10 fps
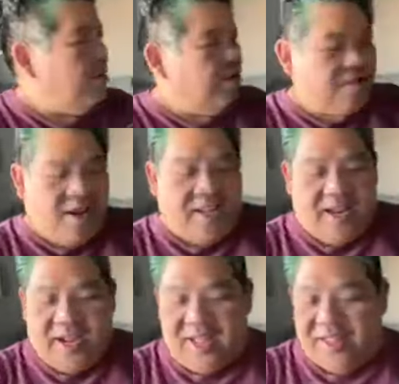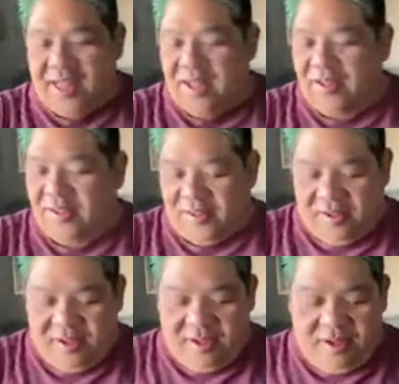else did I get? I got this
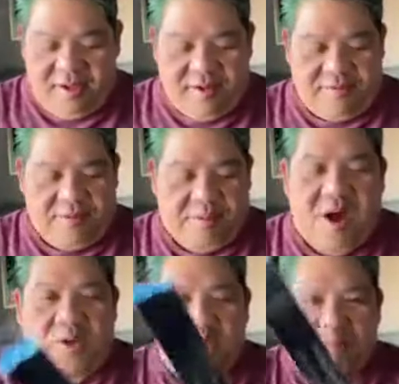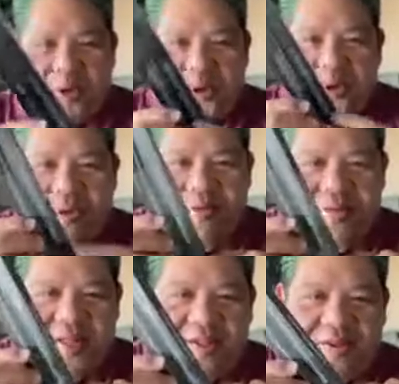from Condor Blue.
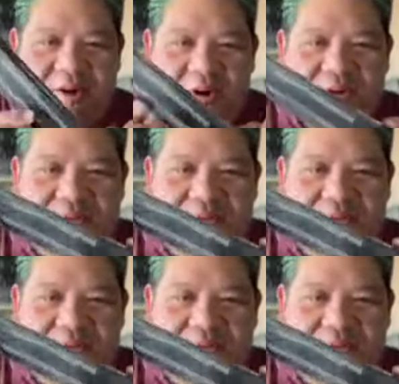These are